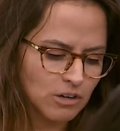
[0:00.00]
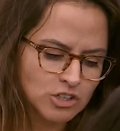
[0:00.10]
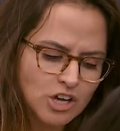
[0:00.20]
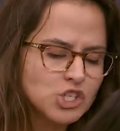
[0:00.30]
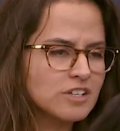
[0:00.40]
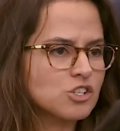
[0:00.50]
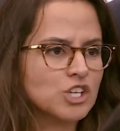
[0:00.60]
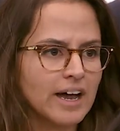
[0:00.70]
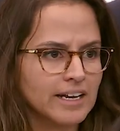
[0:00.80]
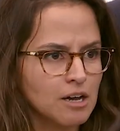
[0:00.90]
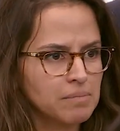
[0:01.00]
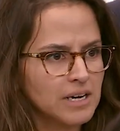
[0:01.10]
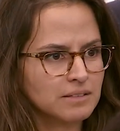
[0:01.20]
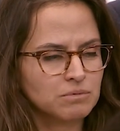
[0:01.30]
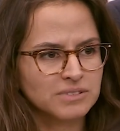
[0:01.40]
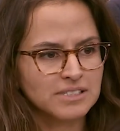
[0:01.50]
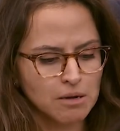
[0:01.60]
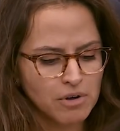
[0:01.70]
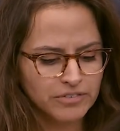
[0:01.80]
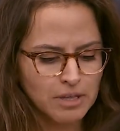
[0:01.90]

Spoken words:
Not just China, but some of